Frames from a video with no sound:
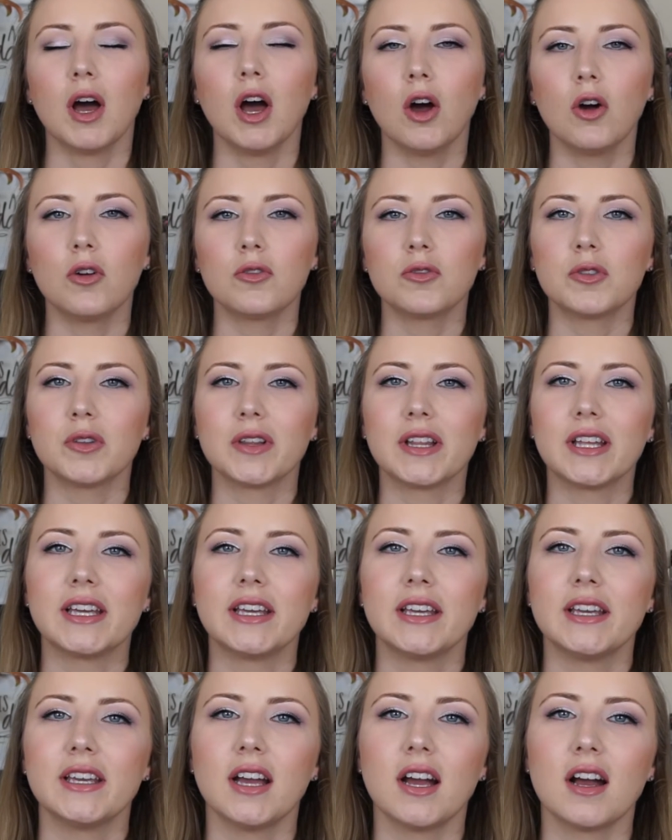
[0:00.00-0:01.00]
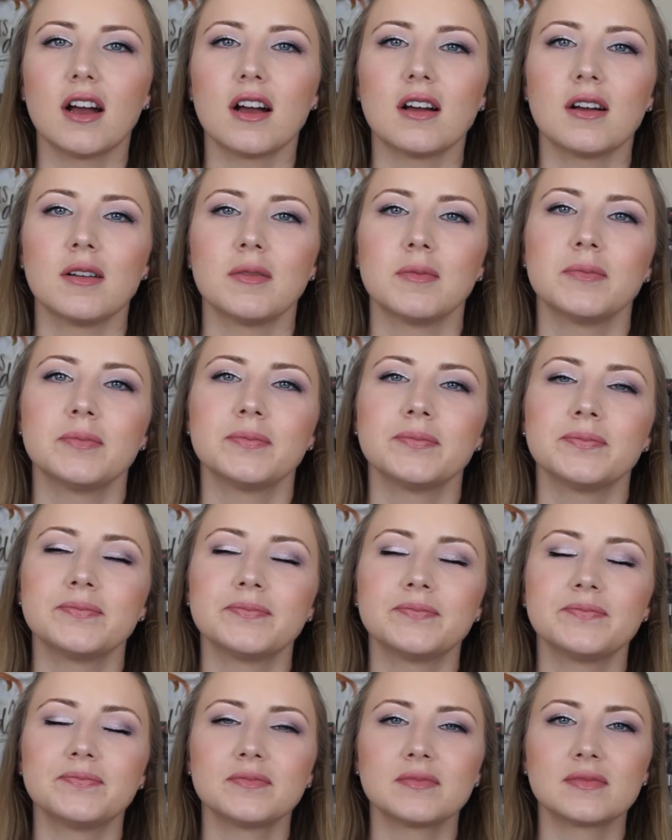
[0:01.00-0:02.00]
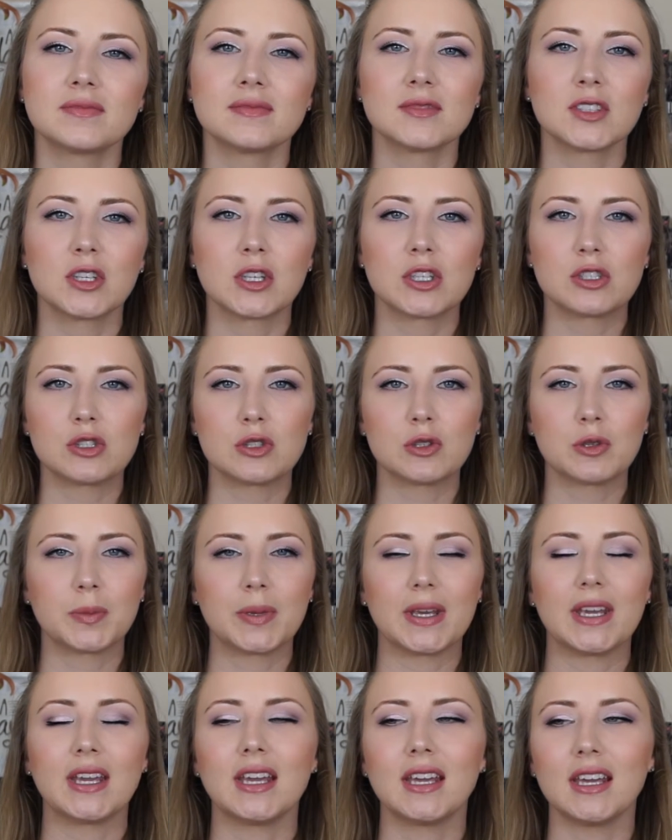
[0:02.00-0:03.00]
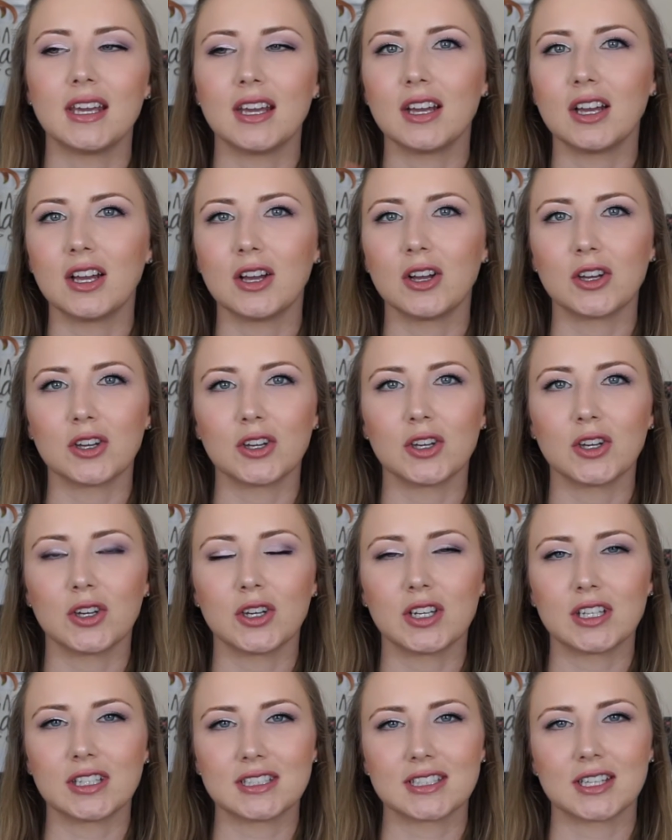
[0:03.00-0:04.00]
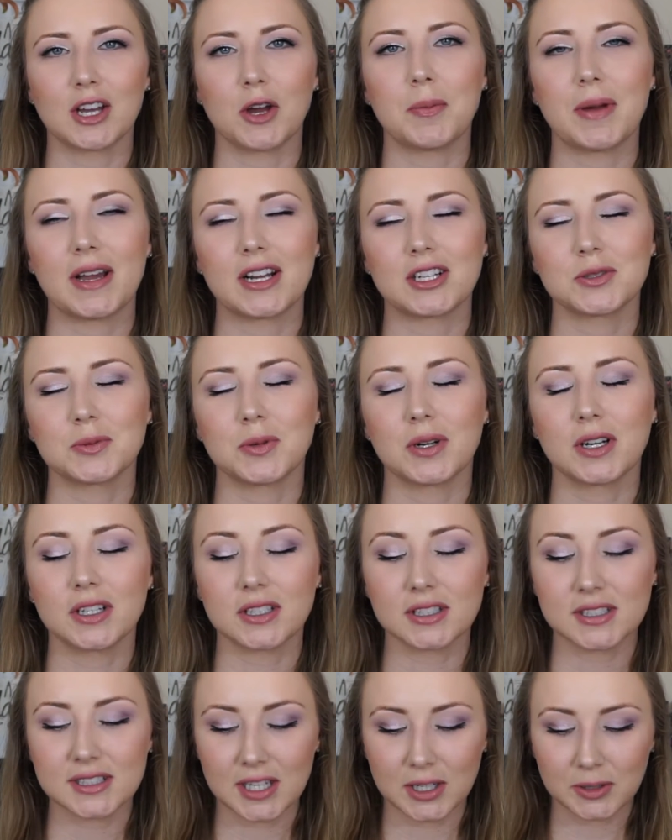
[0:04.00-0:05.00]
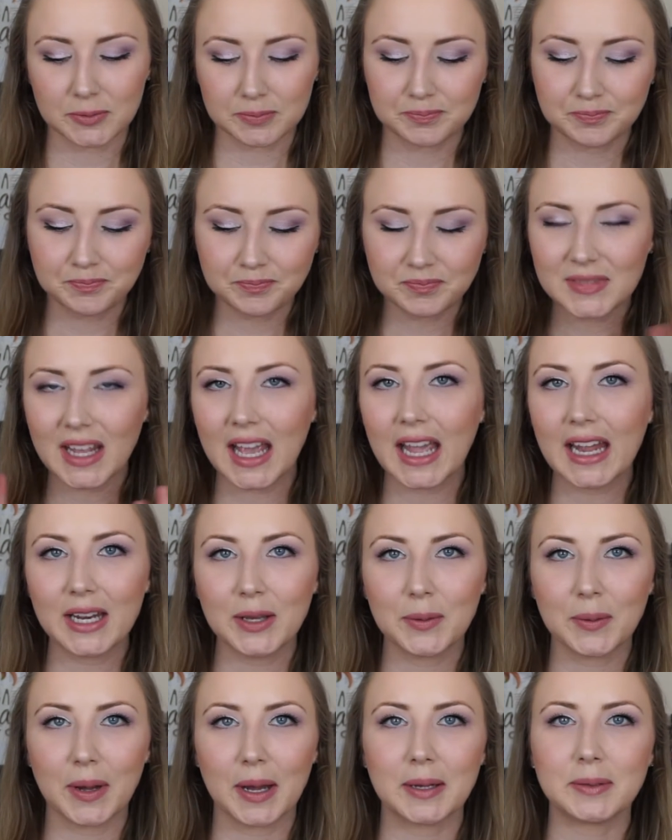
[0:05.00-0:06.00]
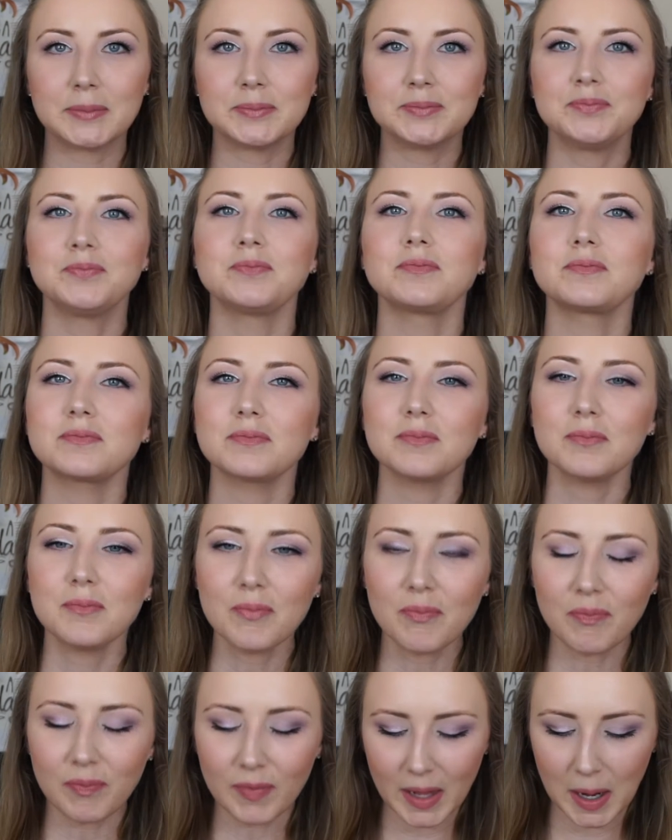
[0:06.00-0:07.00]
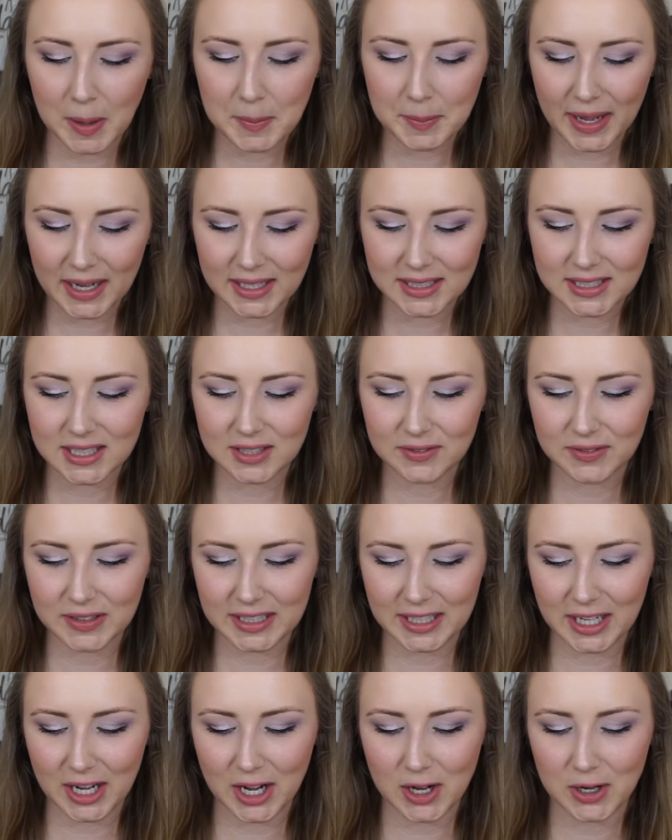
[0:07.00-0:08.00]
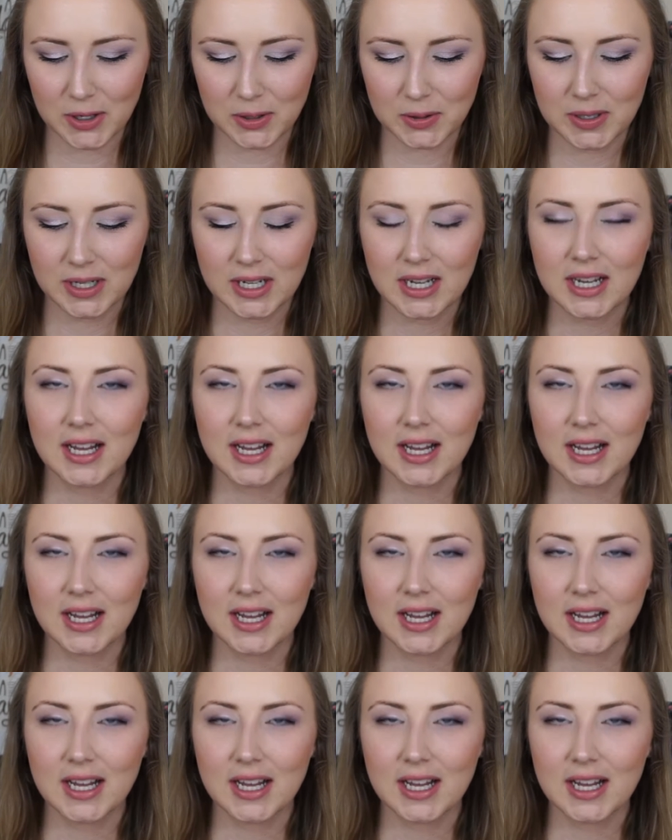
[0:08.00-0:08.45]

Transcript: hopefully um, she'll be good to go back to work. So anyway, back to the video.